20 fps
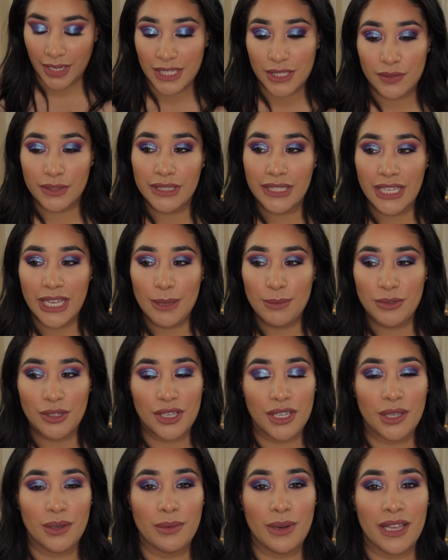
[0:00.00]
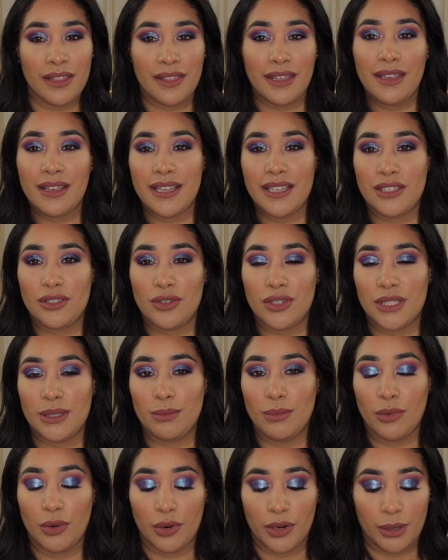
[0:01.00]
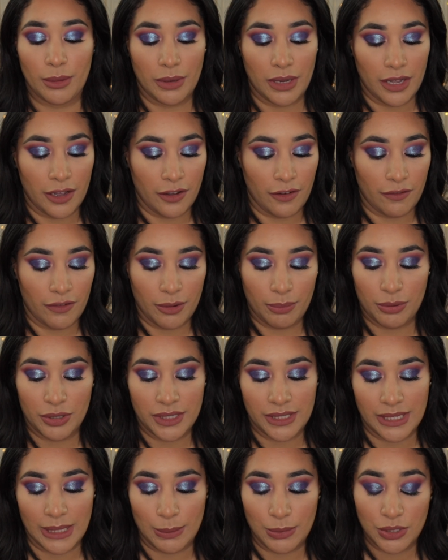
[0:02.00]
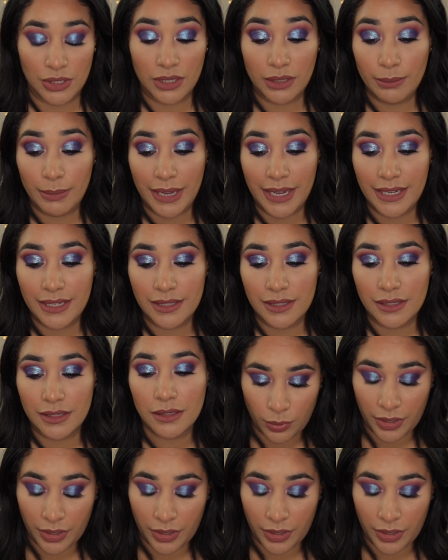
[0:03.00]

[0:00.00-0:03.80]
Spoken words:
It's really up to you. I think it's just more of a perception base.